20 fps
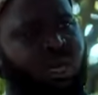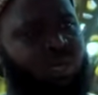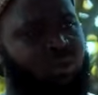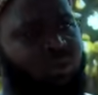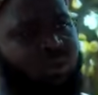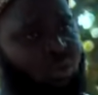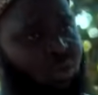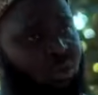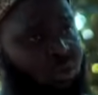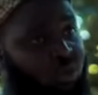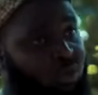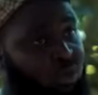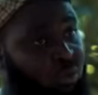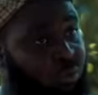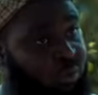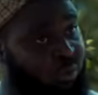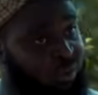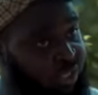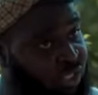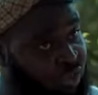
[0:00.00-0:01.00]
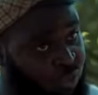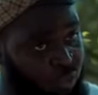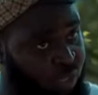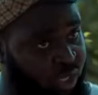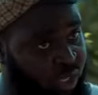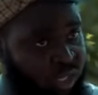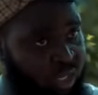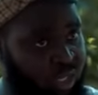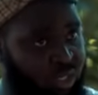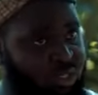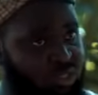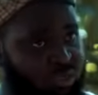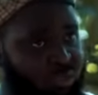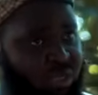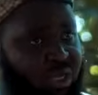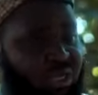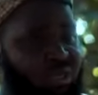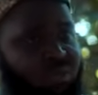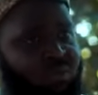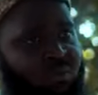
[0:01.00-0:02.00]
Adugo, you could be this wicked to
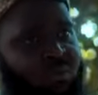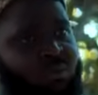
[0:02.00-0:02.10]
me.